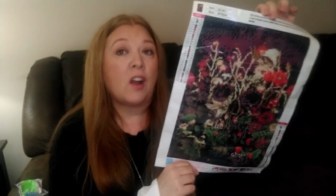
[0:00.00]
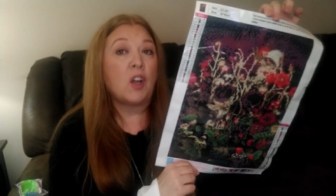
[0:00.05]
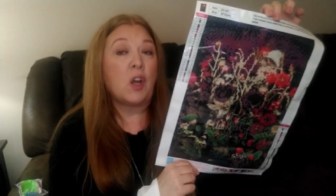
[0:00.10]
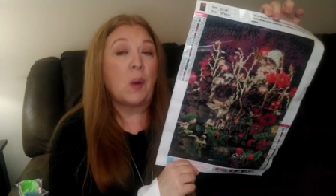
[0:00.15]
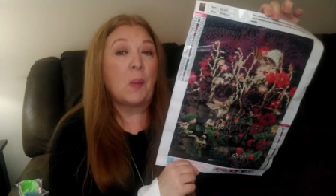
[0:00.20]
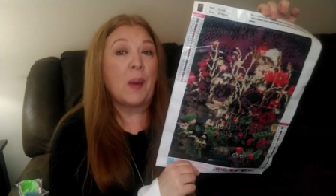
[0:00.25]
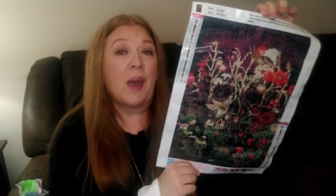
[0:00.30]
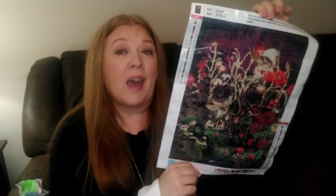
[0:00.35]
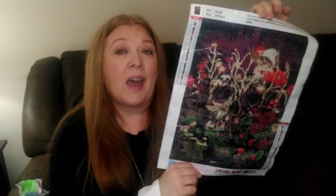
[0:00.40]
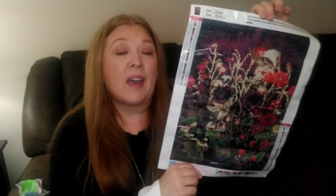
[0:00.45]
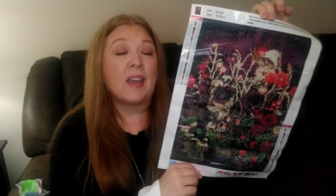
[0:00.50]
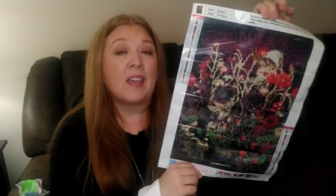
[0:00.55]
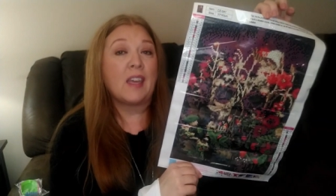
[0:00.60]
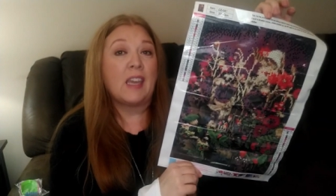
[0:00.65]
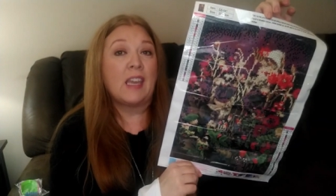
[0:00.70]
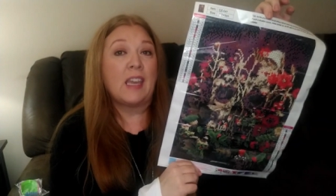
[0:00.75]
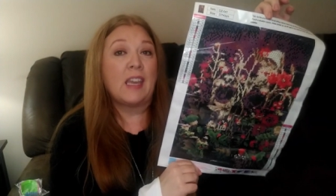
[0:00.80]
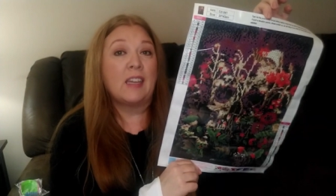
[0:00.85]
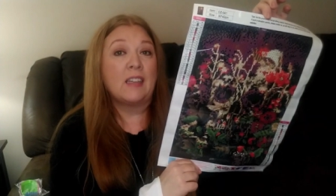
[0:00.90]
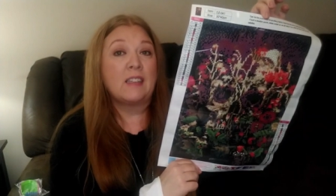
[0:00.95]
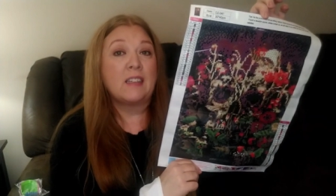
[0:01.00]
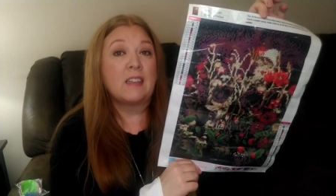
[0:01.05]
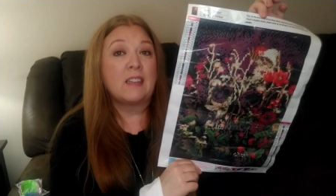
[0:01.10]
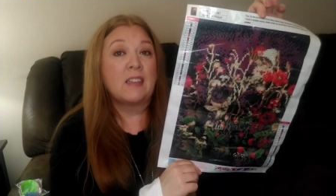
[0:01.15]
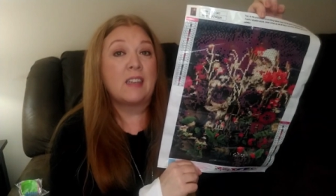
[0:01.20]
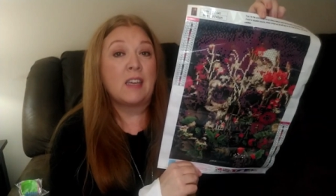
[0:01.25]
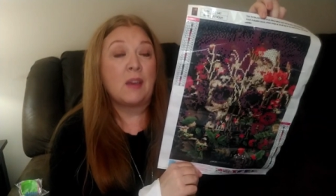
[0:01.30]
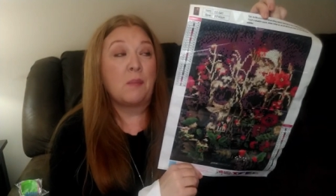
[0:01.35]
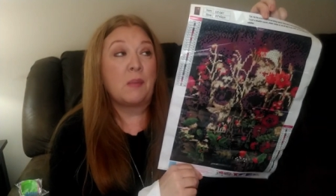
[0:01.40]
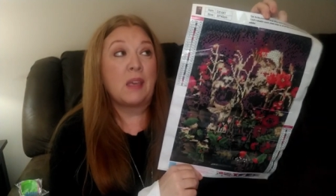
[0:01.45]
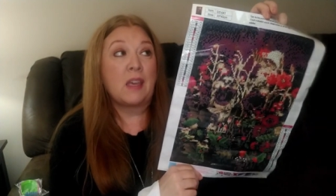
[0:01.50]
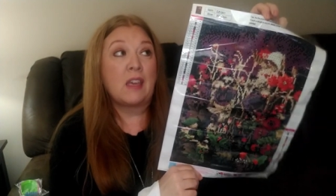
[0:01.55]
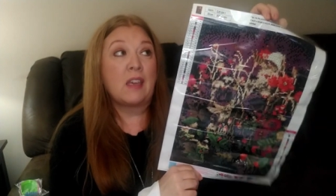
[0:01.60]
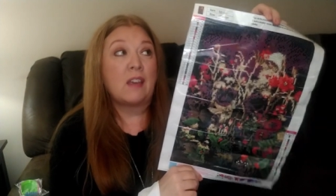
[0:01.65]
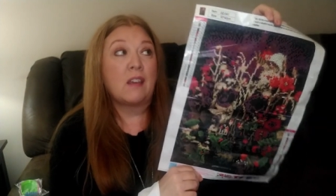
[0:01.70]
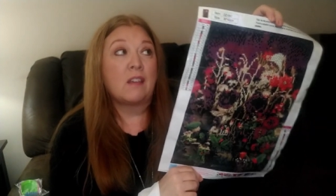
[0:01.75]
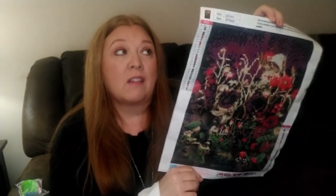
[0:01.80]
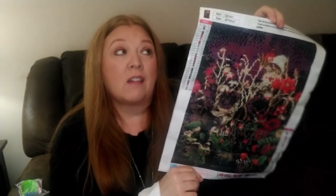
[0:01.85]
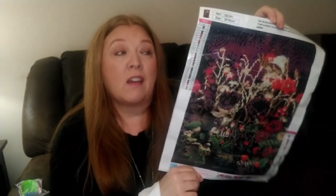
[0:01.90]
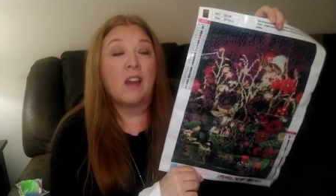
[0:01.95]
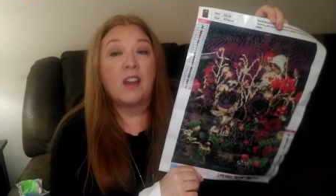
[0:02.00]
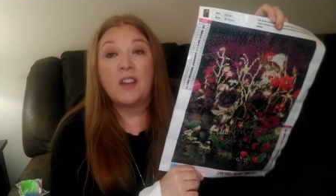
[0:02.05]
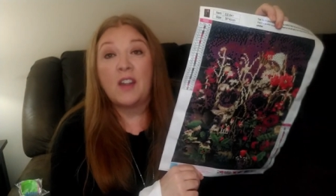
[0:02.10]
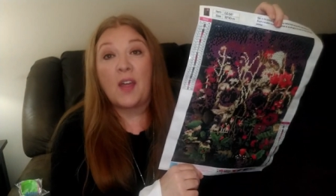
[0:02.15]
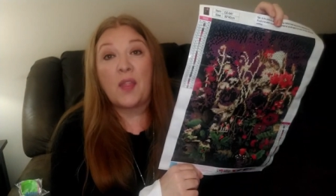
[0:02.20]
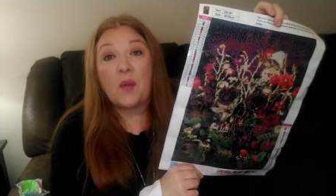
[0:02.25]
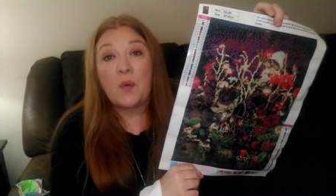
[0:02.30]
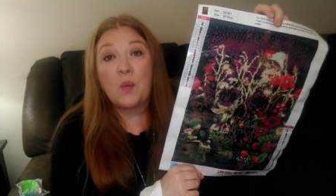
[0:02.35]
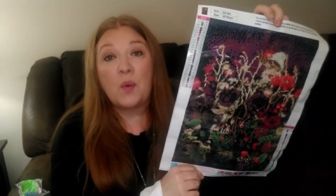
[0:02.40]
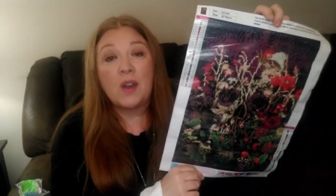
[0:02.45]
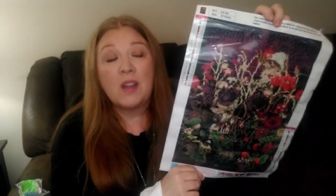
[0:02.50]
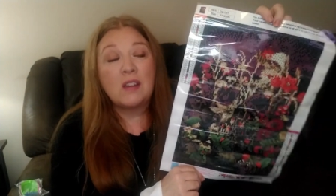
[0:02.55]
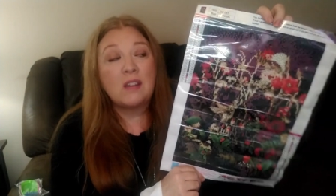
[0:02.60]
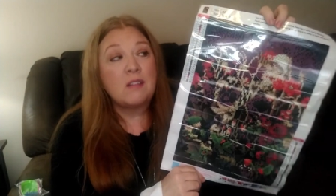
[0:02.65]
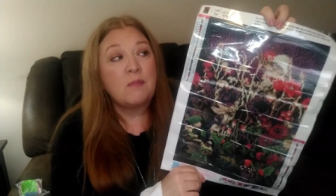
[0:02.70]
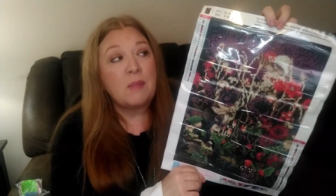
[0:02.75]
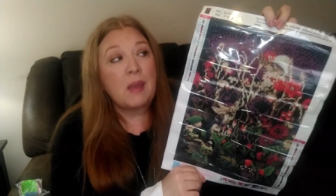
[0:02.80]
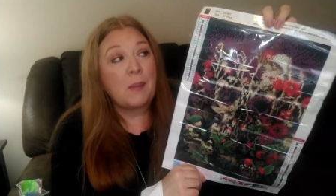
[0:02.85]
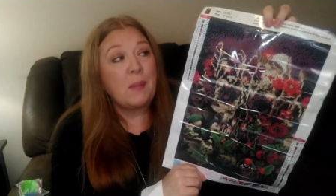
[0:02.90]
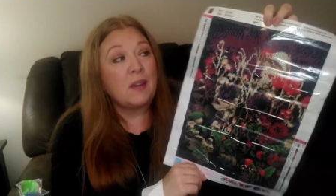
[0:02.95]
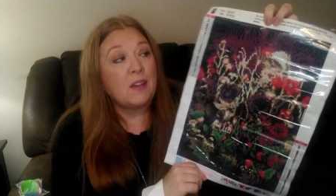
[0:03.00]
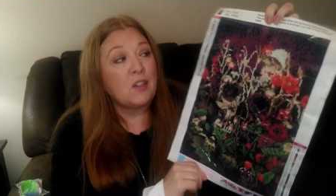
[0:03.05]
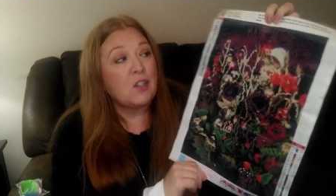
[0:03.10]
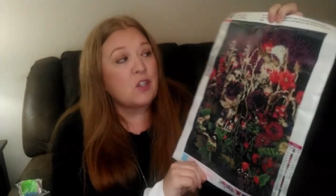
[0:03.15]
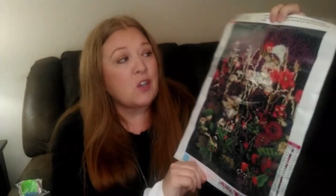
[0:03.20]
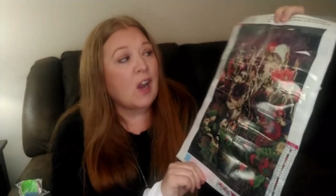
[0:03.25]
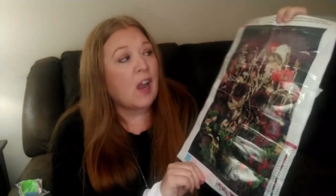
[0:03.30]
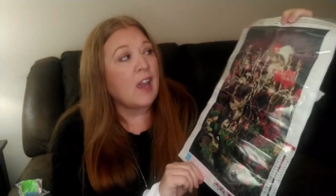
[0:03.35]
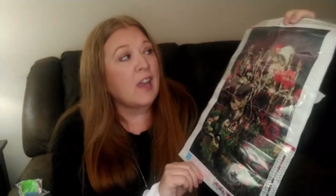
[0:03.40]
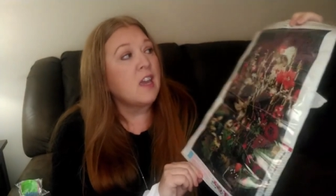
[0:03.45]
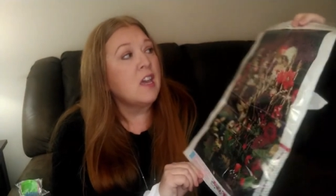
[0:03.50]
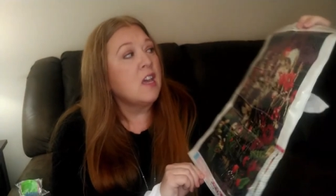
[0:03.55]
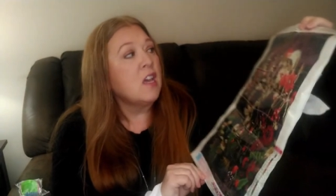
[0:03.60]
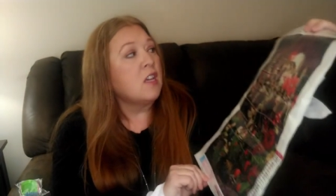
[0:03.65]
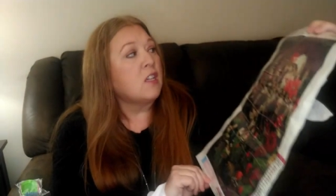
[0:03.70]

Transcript: I'll go back and get me another one maybe to try.